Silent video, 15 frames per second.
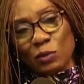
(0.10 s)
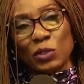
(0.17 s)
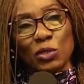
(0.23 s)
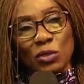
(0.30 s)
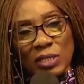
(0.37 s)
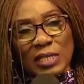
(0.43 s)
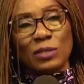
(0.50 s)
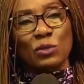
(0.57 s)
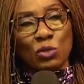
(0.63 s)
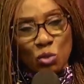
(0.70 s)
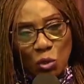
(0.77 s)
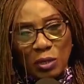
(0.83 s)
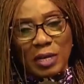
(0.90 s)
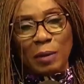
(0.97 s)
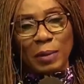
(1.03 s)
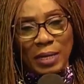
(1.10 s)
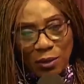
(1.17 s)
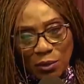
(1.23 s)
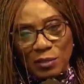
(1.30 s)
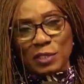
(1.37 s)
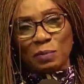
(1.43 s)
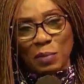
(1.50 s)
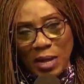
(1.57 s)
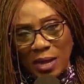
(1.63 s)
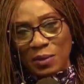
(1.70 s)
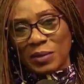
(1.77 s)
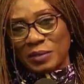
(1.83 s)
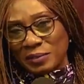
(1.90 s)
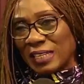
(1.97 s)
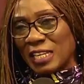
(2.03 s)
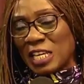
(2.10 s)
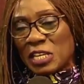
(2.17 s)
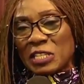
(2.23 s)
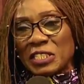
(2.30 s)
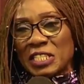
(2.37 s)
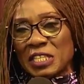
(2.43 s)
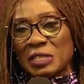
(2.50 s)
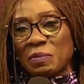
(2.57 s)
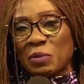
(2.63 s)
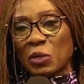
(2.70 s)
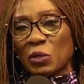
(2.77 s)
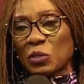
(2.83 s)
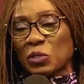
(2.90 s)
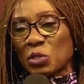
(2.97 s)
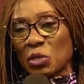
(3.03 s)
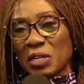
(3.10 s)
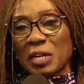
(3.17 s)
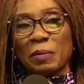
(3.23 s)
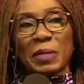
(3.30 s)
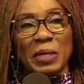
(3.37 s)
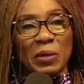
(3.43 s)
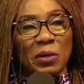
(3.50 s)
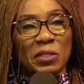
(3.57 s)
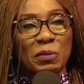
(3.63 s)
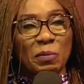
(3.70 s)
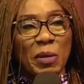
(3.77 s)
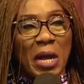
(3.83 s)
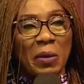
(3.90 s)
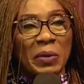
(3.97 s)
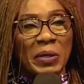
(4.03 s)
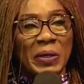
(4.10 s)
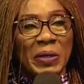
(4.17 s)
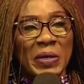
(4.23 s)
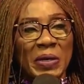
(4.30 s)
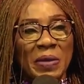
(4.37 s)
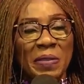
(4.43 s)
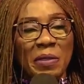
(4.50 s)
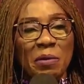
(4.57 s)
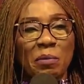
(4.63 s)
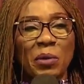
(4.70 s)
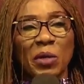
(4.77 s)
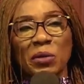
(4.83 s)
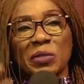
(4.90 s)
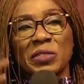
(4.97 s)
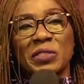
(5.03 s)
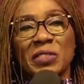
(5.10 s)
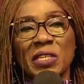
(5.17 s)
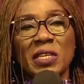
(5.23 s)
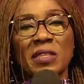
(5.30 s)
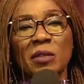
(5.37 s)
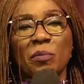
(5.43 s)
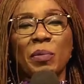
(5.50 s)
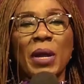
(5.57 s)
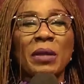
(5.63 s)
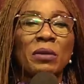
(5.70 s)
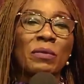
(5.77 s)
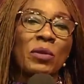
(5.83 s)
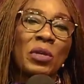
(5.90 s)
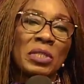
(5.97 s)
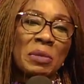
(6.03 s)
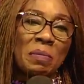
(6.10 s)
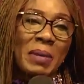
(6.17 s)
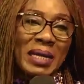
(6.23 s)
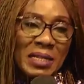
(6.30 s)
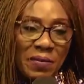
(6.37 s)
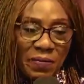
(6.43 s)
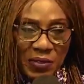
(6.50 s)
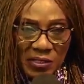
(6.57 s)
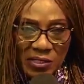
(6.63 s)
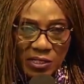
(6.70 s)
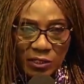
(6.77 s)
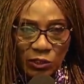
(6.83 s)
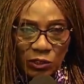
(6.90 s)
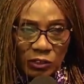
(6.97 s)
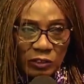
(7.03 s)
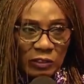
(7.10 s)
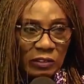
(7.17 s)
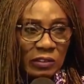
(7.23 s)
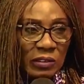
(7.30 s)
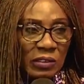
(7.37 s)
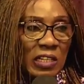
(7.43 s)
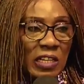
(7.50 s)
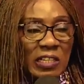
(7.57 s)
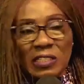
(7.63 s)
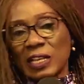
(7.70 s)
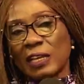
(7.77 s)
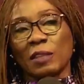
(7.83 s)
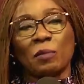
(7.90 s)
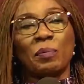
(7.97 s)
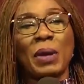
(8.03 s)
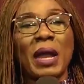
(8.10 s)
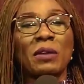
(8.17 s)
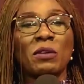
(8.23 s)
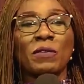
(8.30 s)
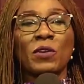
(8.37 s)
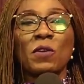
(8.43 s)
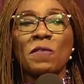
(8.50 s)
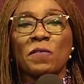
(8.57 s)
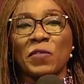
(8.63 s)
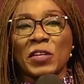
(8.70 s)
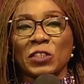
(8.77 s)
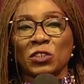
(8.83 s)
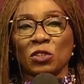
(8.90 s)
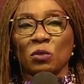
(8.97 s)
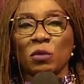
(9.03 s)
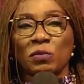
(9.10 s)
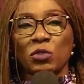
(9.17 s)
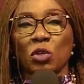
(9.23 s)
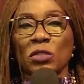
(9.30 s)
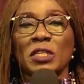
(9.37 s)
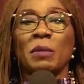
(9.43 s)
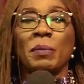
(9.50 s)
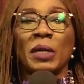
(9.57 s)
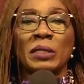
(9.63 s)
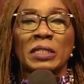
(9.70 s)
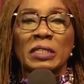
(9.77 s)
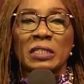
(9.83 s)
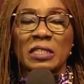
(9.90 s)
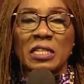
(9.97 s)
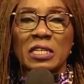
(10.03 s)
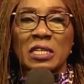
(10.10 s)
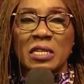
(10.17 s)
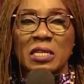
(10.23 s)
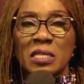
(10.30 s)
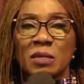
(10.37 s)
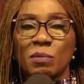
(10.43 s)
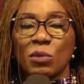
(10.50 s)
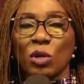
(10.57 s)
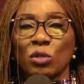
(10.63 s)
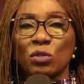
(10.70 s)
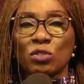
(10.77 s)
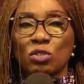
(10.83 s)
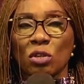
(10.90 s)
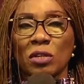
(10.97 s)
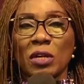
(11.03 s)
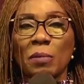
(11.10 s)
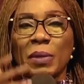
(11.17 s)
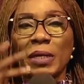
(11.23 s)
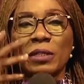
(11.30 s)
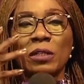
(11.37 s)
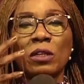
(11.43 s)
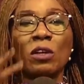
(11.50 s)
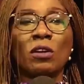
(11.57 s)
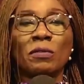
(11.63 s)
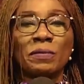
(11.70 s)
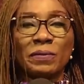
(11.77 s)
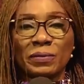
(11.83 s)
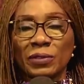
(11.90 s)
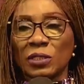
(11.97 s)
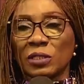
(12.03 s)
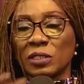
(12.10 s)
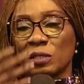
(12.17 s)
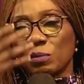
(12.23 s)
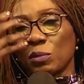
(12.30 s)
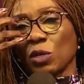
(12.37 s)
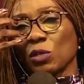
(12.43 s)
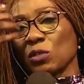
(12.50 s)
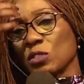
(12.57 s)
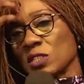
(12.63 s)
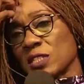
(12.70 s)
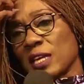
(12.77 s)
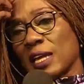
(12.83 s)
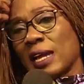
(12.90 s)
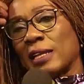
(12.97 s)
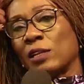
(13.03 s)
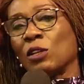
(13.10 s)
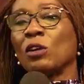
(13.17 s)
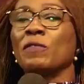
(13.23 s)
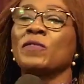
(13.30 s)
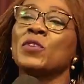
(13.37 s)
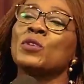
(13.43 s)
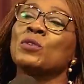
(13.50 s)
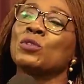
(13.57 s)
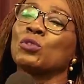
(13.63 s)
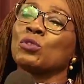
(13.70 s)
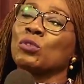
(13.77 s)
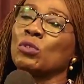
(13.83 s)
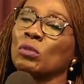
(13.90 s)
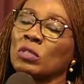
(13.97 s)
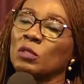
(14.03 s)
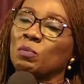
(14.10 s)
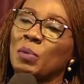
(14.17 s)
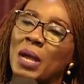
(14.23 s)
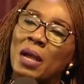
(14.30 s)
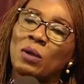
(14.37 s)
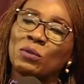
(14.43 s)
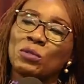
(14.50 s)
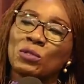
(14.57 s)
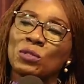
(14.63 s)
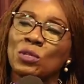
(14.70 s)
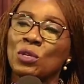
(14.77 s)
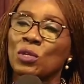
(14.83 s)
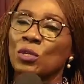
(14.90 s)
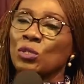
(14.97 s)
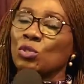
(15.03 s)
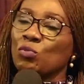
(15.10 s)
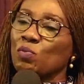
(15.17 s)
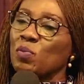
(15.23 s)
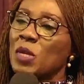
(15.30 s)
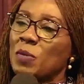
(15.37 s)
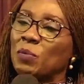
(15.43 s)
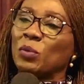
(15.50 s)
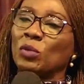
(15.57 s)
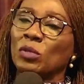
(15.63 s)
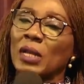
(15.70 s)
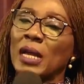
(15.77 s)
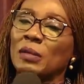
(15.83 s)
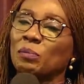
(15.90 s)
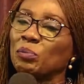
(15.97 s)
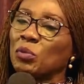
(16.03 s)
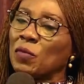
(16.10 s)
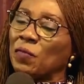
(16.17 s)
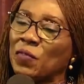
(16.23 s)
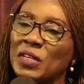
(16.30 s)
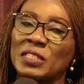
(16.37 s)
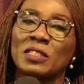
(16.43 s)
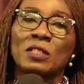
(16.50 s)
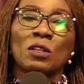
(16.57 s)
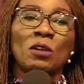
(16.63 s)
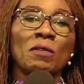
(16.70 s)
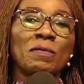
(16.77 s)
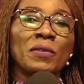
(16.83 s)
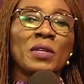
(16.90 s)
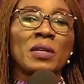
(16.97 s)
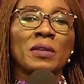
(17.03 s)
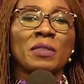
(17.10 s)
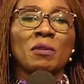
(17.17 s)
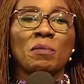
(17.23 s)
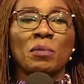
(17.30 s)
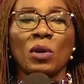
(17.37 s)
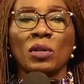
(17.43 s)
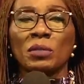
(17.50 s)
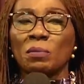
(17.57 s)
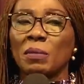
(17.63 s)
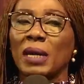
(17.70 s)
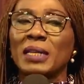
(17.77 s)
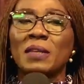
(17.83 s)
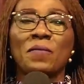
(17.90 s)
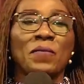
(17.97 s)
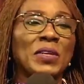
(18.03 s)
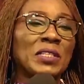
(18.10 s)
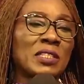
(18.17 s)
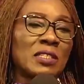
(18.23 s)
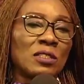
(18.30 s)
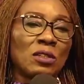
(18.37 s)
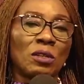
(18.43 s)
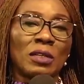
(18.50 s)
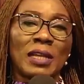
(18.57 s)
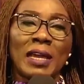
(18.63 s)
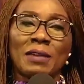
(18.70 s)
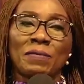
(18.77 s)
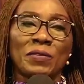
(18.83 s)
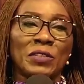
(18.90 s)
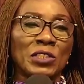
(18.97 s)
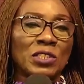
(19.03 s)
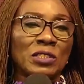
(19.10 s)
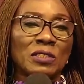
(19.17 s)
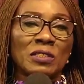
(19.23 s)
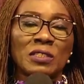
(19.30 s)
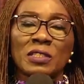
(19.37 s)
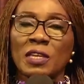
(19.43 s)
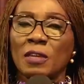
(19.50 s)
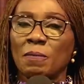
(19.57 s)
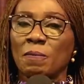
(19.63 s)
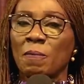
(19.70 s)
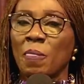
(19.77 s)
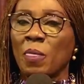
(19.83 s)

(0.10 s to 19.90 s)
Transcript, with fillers: we should learn to talk about God's power. You see, the more you talk about God's power, the more you see the power of God in manifestation. It's like the power of confession. We've talked about it. The more you talk about love, the more you say, I love you to your spouse, to people, and profess love, the more it manifests in your life in Jesus' name.